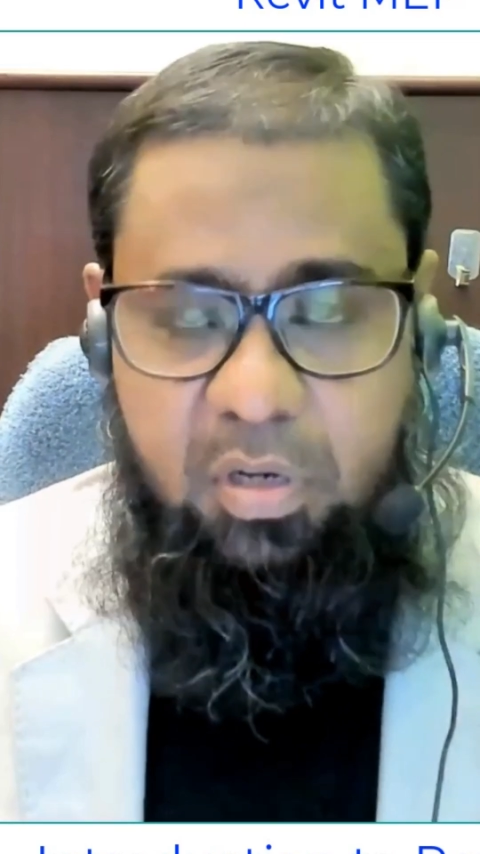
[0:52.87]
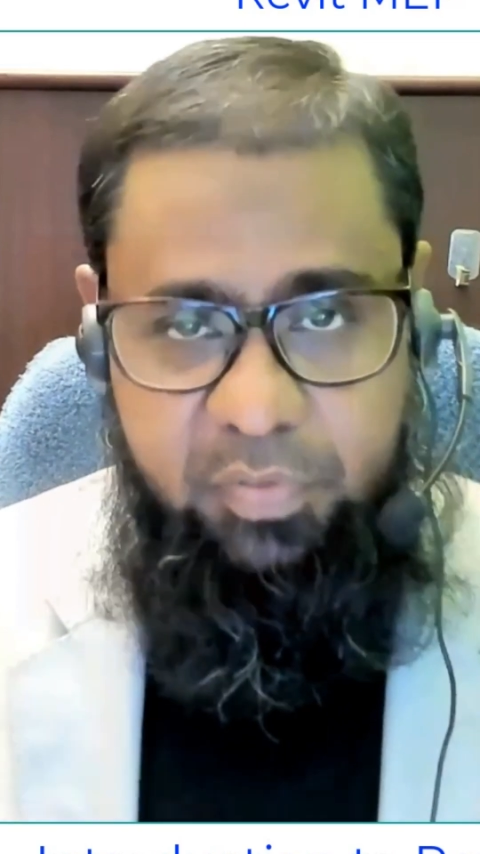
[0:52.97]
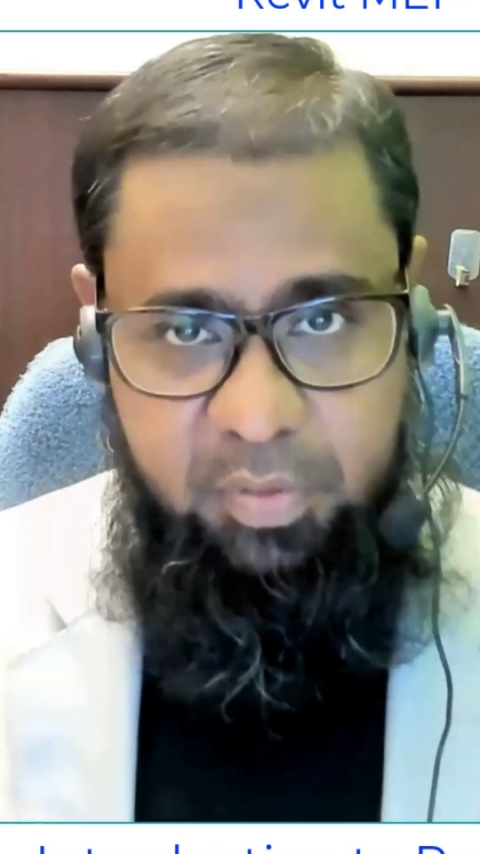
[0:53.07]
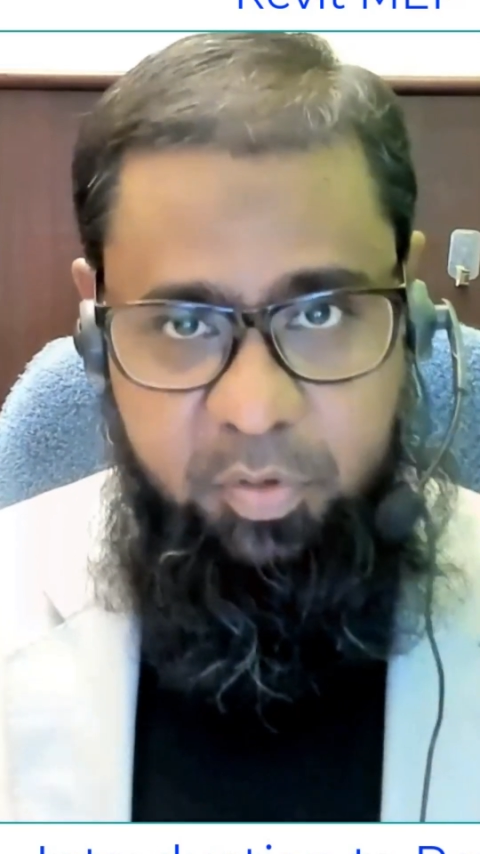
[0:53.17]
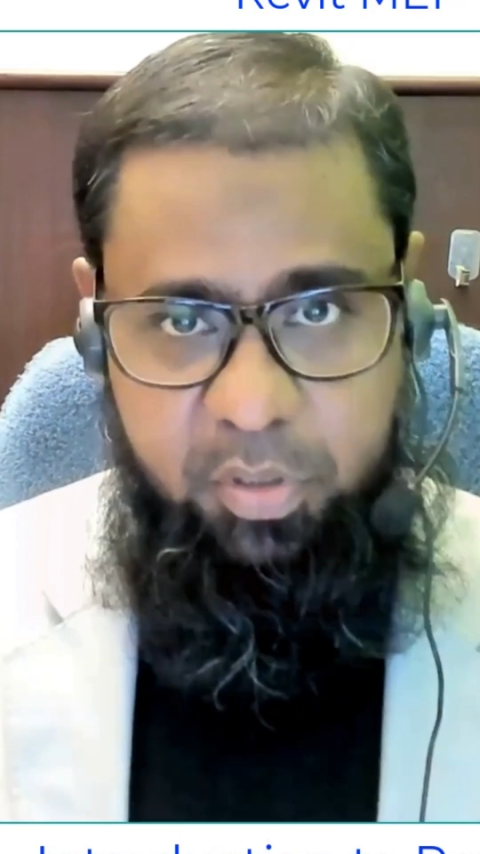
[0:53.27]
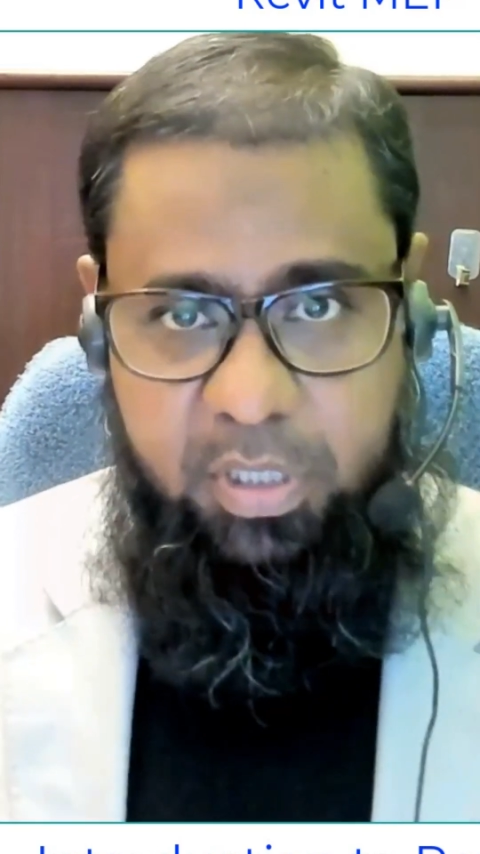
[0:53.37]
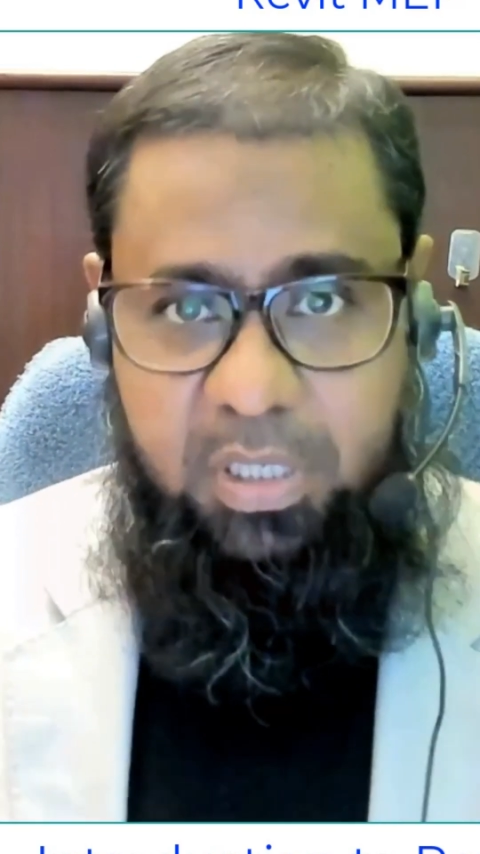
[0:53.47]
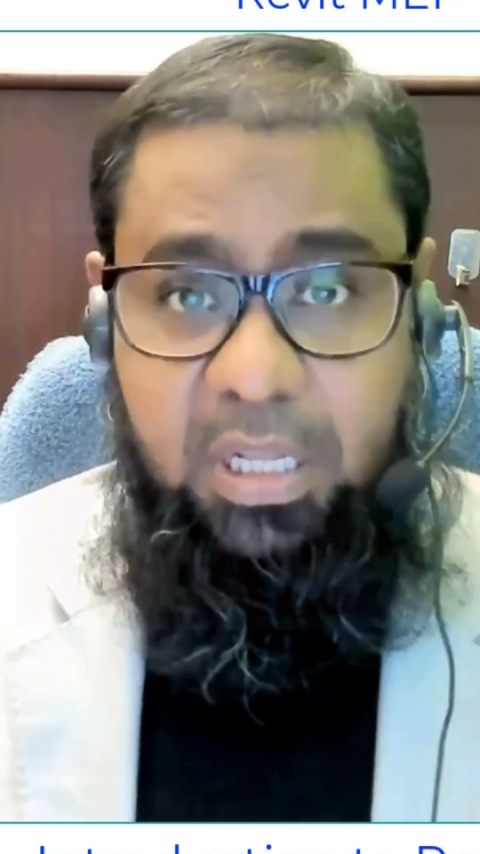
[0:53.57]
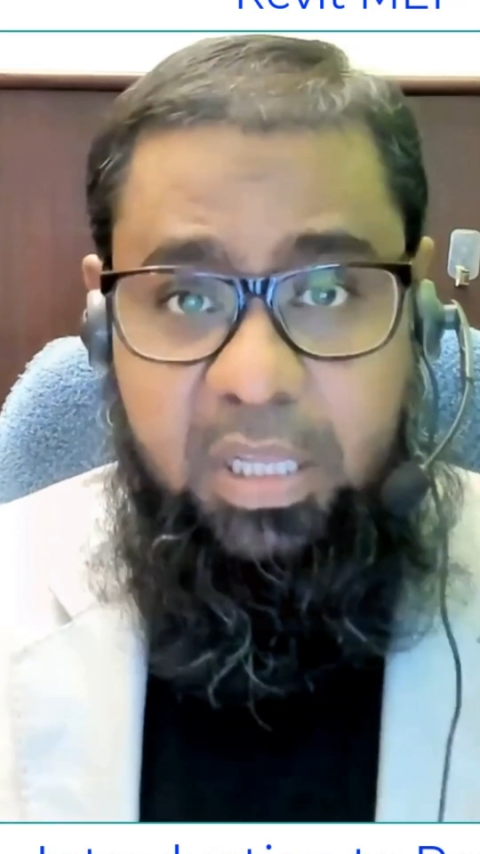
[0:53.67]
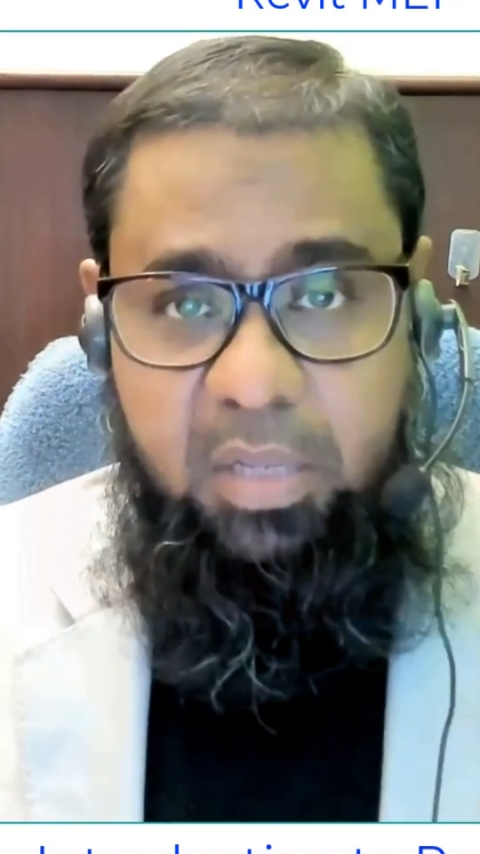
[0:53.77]
of the
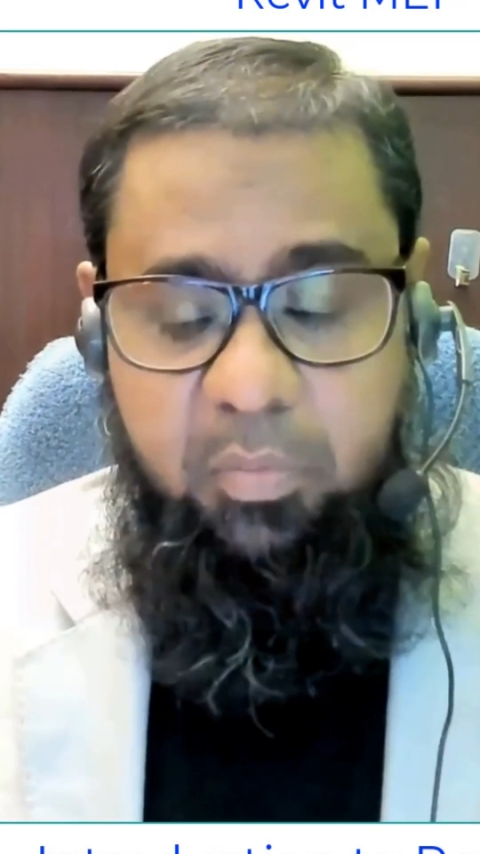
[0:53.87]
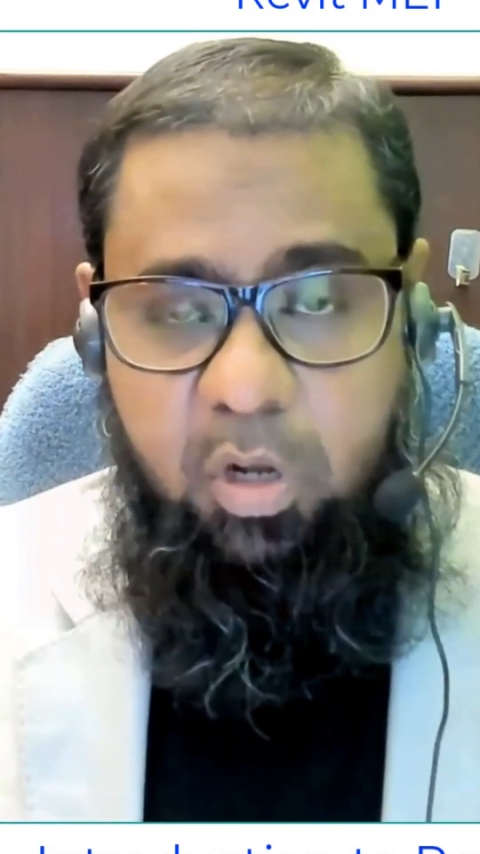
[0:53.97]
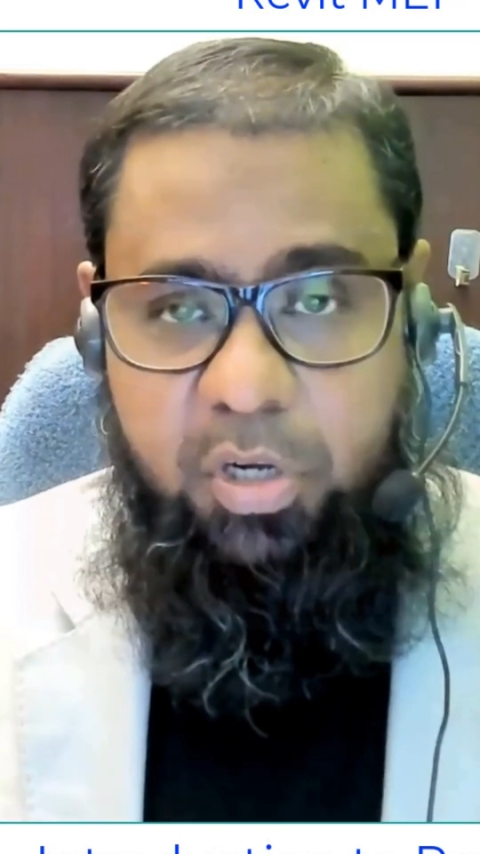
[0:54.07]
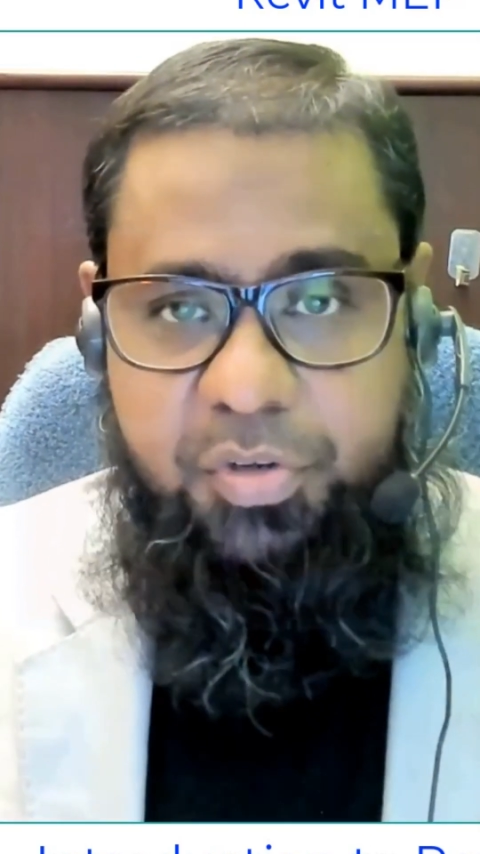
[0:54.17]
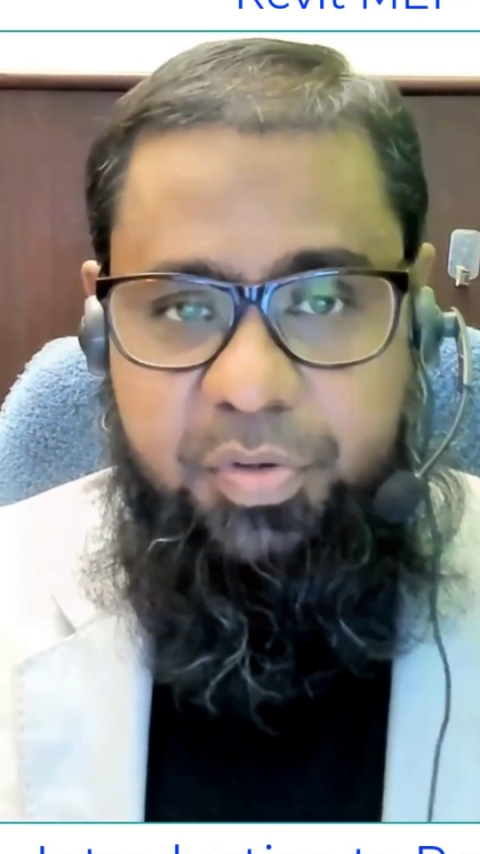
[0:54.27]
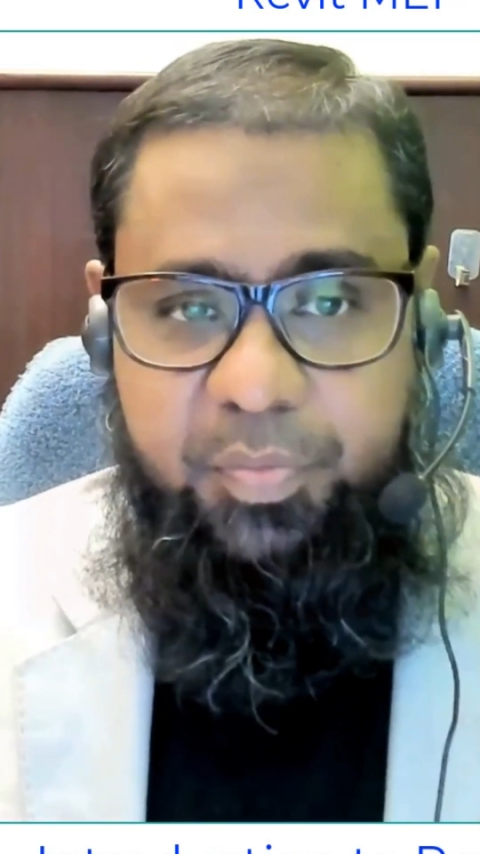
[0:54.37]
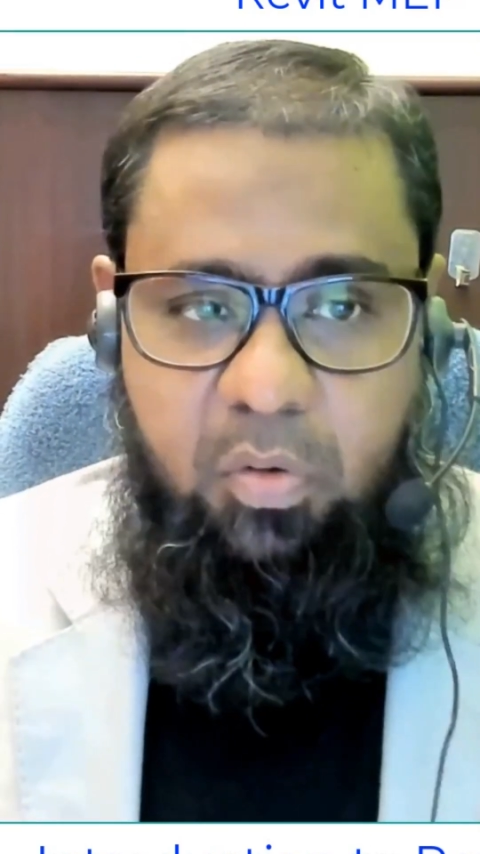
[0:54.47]
project till the demolish,